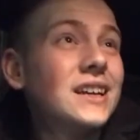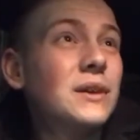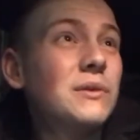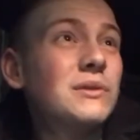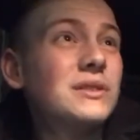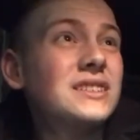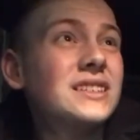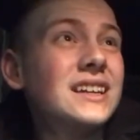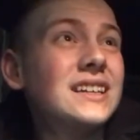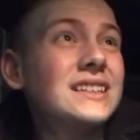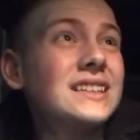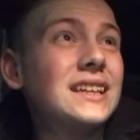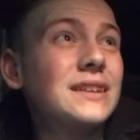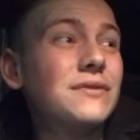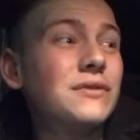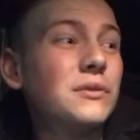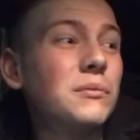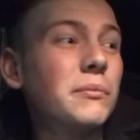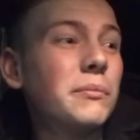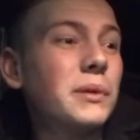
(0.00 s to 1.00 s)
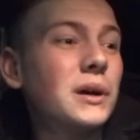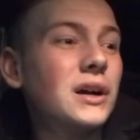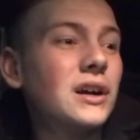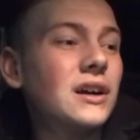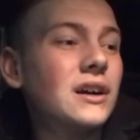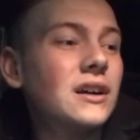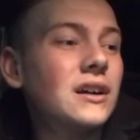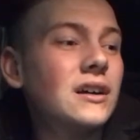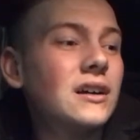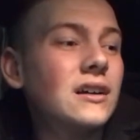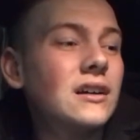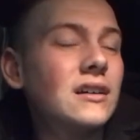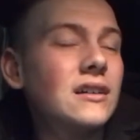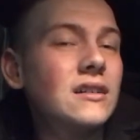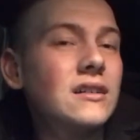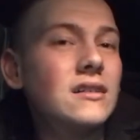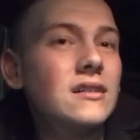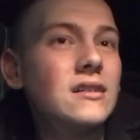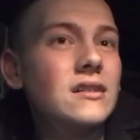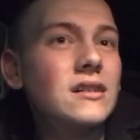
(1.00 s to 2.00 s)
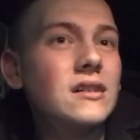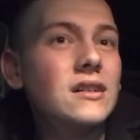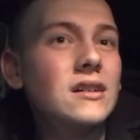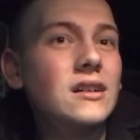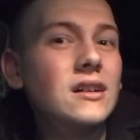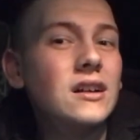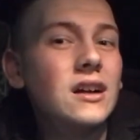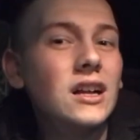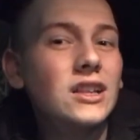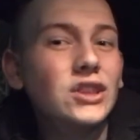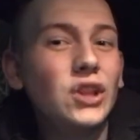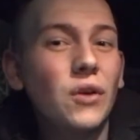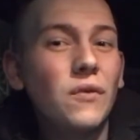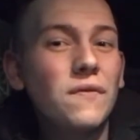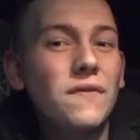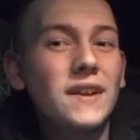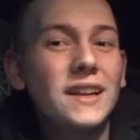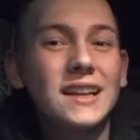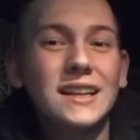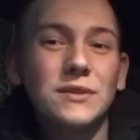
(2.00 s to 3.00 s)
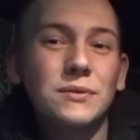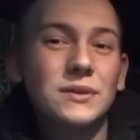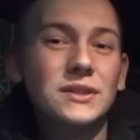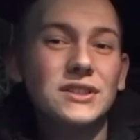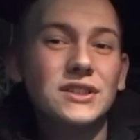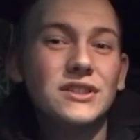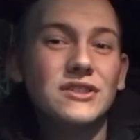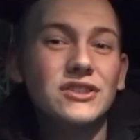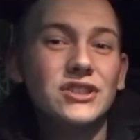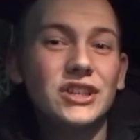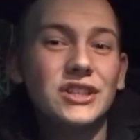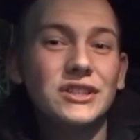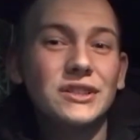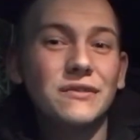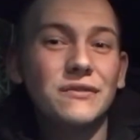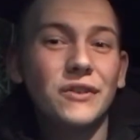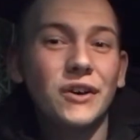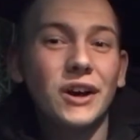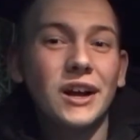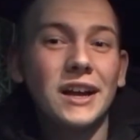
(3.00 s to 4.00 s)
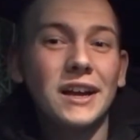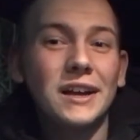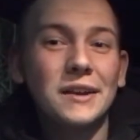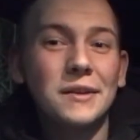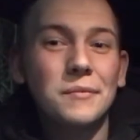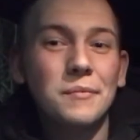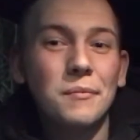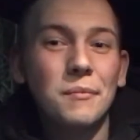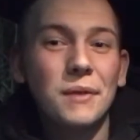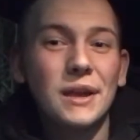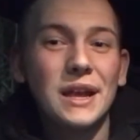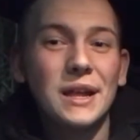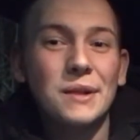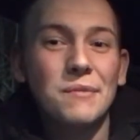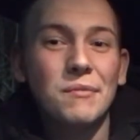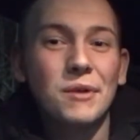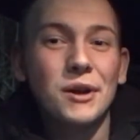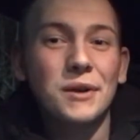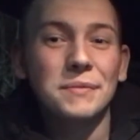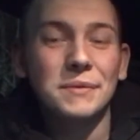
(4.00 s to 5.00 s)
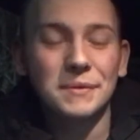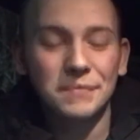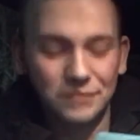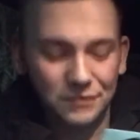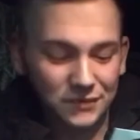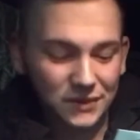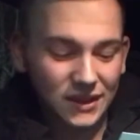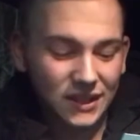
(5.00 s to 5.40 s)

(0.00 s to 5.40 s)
I want something different, but I don't think this one's going to justify me at the moment.